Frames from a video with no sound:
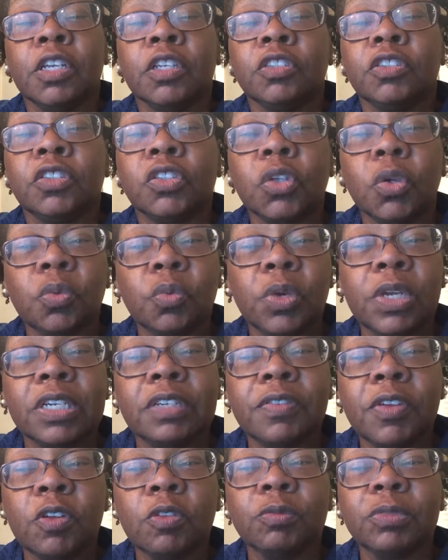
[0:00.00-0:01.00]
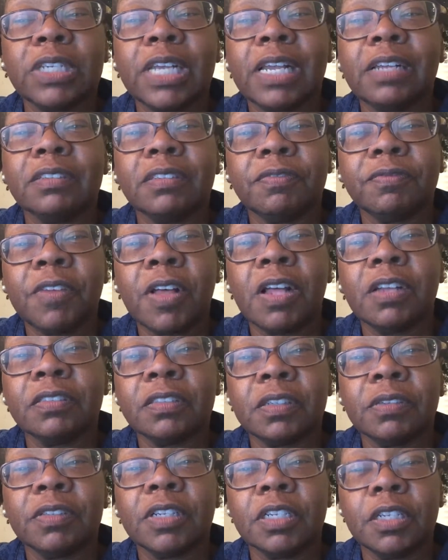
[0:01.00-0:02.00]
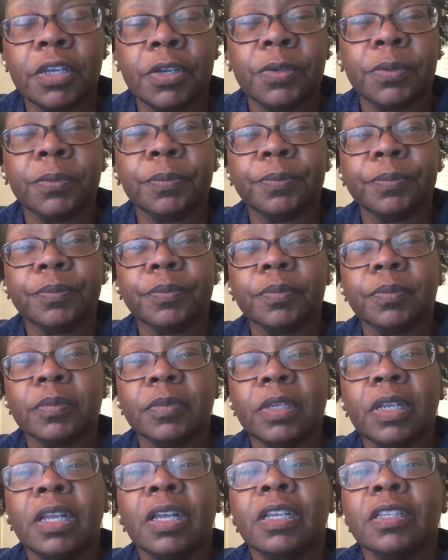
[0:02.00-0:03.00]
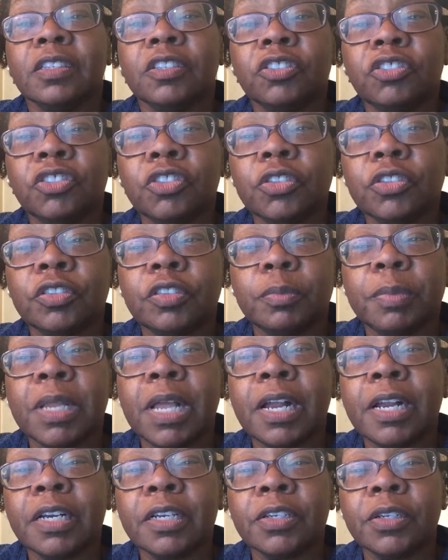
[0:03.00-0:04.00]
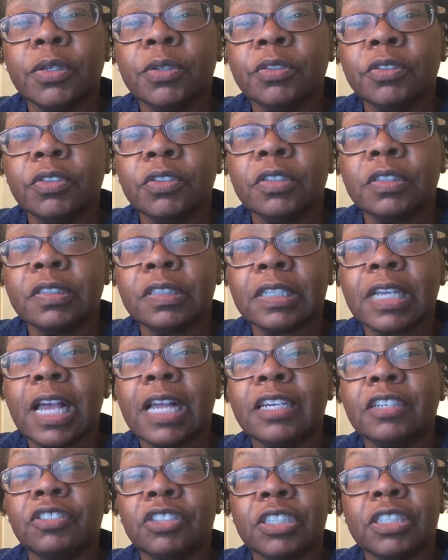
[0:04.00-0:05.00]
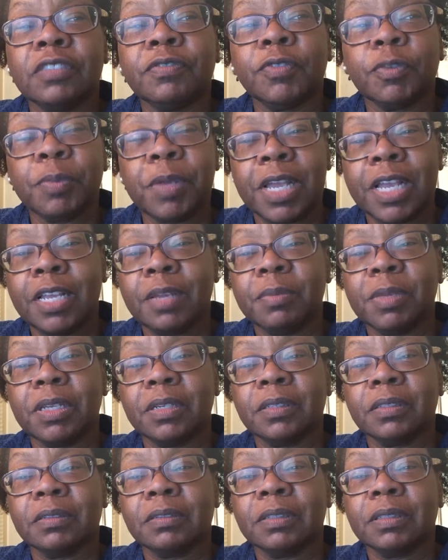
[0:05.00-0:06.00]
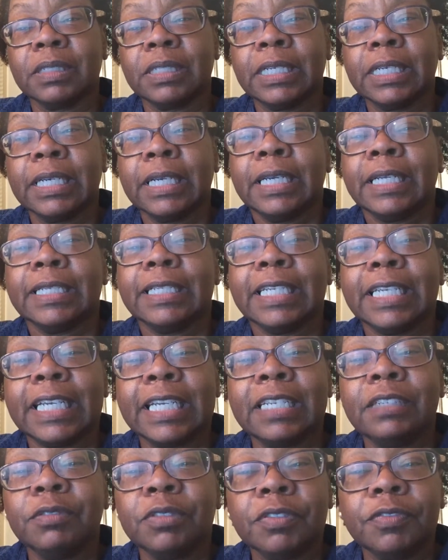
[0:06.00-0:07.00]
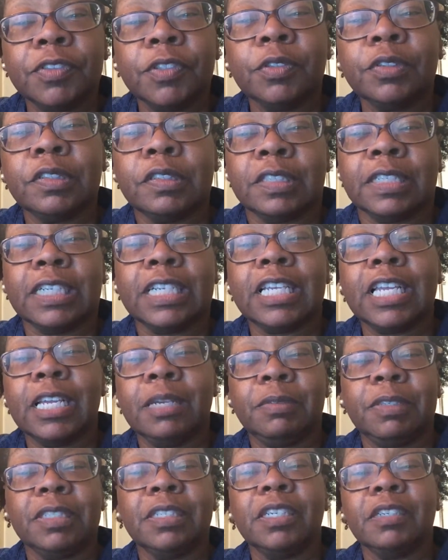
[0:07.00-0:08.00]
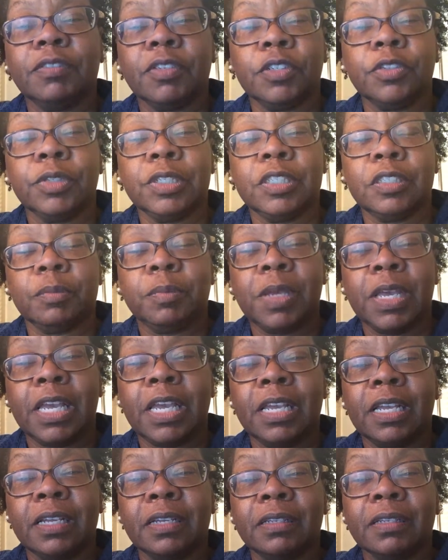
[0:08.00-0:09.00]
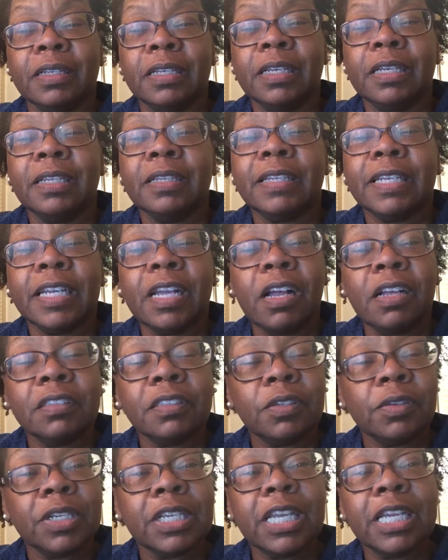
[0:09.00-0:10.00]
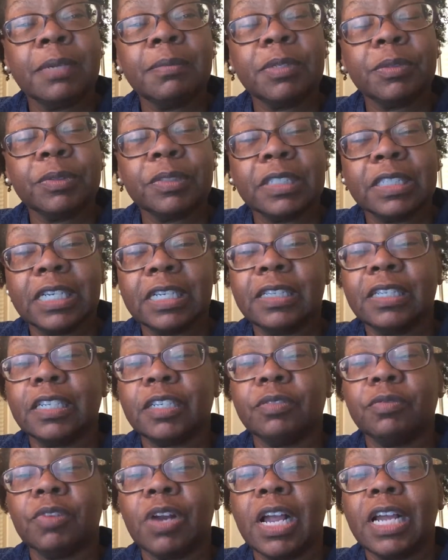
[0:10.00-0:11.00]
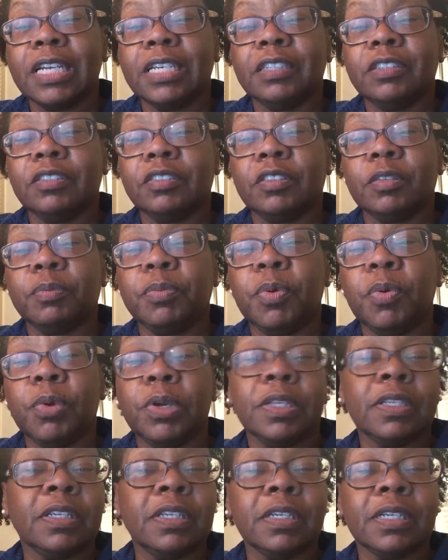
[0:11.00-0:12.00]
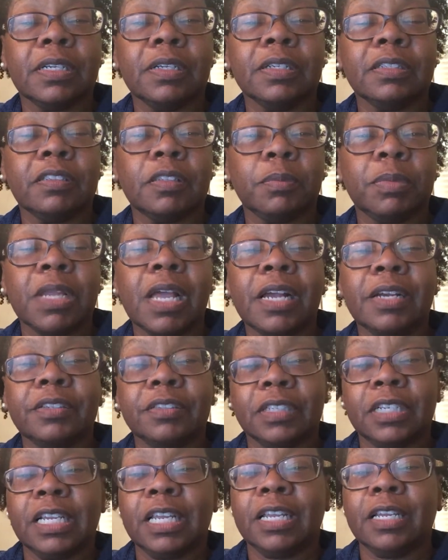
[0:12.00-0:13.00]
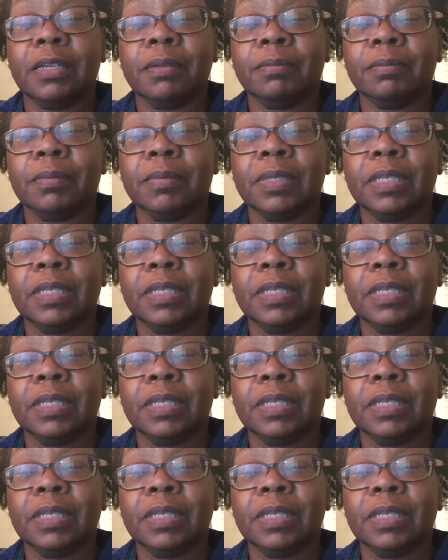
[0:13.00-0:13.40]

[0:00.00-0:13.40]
So what if Hometown defaults on the loan? The sugar supplier goes to the Scottish Inn for payment. The inn refuses and claims it never agreed to pay. They also claim there was nothing in writing to support the supplier's claim.